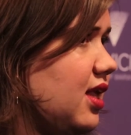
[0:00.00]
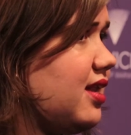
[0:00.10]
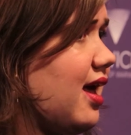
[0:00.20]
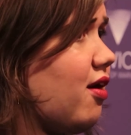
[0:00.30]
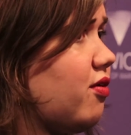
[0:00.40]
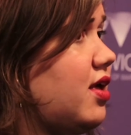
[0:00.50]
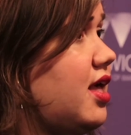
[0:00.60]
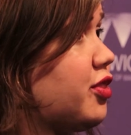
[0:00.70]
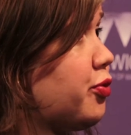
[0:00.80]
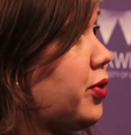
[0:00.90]
Now,
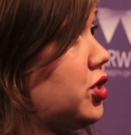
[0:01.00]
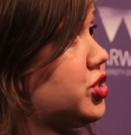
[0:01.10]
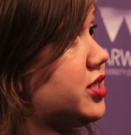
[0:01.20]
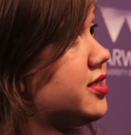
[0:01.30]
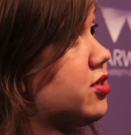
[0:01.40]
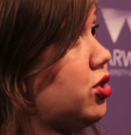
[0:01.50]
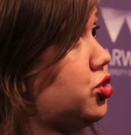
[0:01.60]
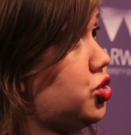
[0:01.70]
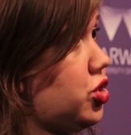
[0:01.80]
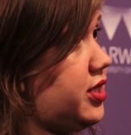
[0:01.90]
the project is called
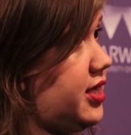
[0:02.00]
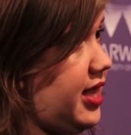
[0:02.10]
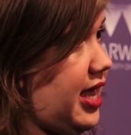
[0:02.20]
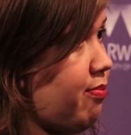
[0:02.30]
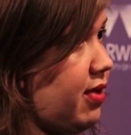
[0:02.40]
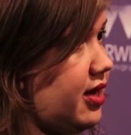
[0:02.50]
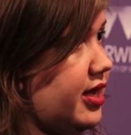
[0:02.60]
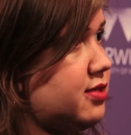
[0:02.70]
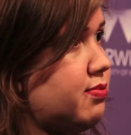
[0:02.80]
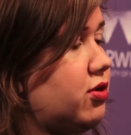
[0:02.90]
nema and
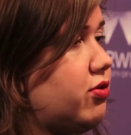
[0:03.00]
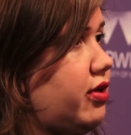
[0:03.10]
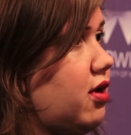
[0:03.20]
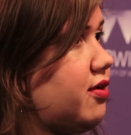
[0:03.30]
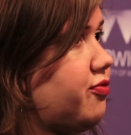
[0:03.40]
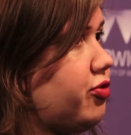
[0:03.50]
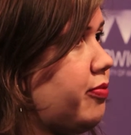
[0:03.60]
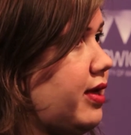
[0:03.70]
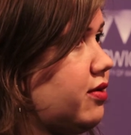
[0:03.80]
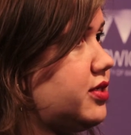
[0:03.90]
has been going on for
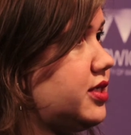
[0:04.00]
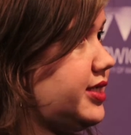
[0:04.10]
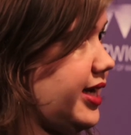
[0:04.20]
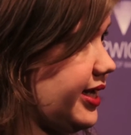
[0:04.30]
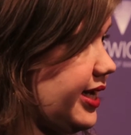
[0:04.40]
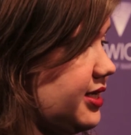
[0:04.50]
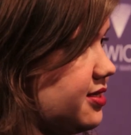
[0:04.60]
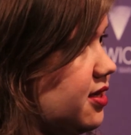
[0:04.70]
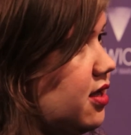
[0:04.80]
about a decade